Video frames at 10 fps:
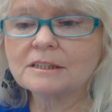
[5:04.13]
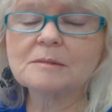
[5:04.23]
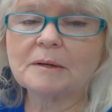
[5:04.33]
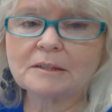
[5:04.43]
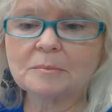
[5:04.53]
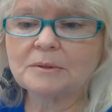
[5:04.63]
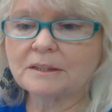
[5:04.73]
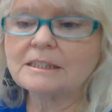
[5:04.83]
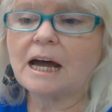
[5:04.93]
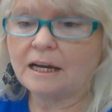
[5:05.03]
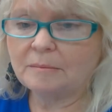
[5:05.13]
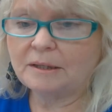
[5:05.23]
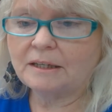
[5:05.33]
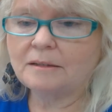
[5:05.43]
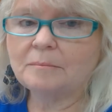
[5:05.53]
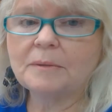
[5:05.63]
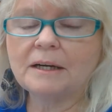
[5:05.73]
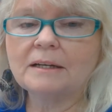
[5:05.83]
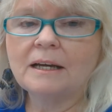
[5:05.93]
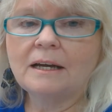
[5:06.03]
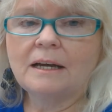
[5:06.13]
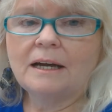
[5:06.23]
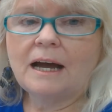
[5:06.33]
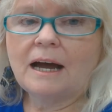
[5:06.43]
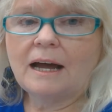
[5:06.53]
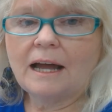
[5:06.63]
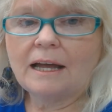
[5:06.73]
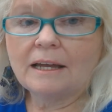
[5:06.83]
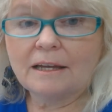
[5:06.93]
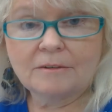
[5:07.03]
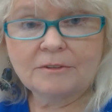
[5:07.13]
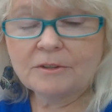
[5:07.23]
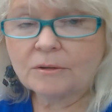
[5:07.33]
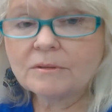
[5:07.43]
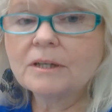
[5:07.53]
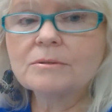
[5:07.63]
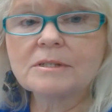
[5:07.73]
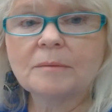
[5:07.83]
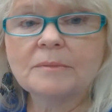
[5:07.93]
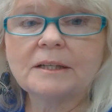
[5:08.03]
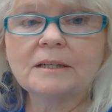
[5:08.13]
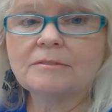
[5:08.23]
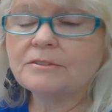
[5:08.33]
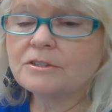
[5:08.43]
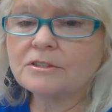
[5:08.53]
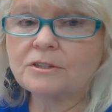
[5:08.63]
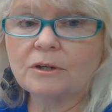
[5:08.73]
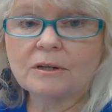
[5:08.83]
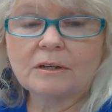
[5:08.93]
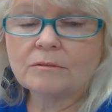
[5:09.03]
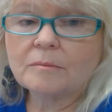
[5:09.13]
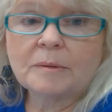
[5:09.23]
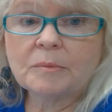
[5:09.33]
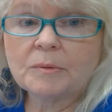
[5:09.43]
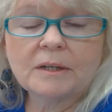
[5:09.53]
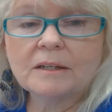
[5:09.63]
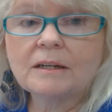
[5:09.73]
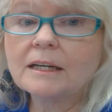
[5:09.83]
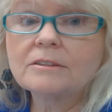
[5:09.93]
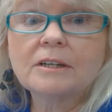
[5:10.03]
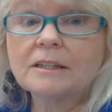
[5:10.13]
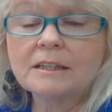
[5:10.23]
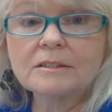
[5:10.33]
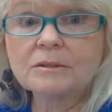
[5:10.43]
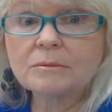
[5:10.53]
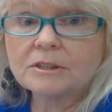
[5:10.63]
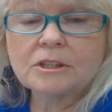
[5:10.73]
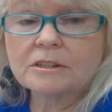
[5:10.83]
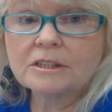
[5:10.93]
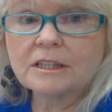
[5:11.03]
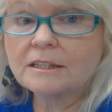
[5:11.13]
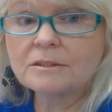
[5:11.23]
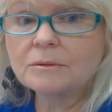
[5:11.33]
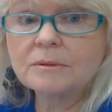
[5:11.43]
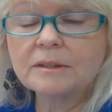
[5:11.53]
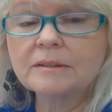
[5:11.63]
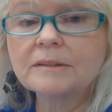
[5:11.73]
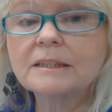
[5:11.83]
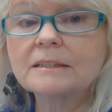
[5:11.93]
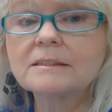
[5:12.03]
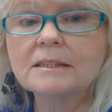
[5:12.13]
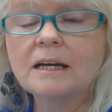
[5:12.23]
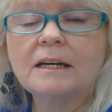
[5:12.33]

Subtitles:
expect to put the time in. But if you don't know something, if you just don't remember what an electron is or what charge it has or where it is,